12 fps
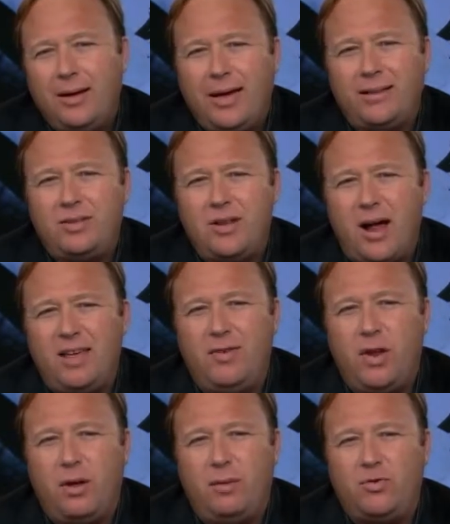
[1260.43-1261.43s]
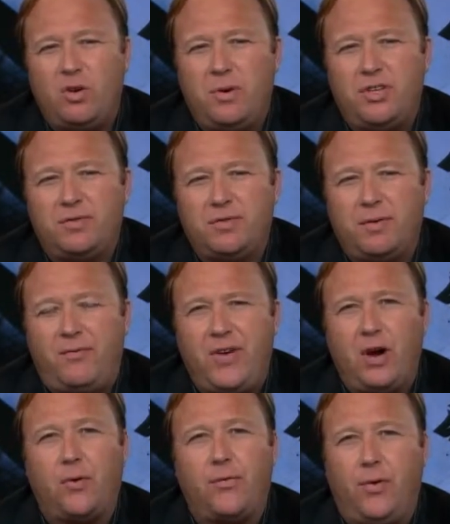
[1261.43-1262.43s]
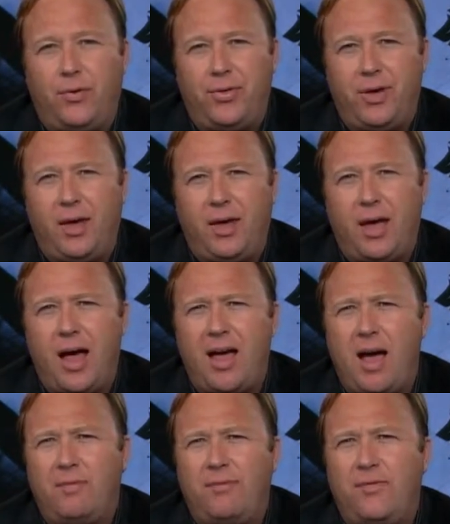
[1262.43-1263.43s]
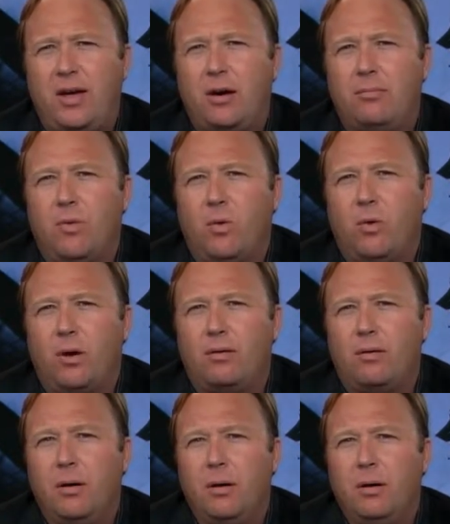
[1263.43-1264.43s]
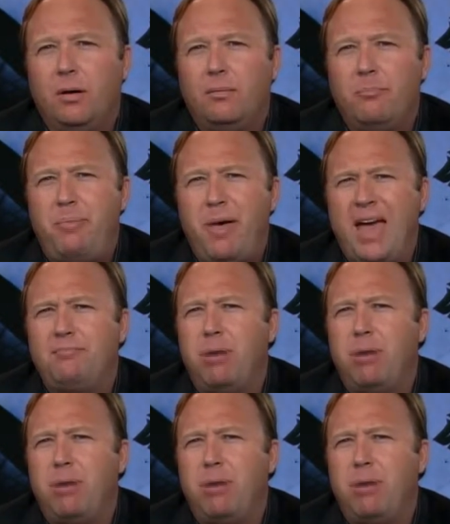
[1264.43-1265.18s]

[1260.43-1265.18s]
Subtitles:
it's not even so much as a fearful thing. I fear more bed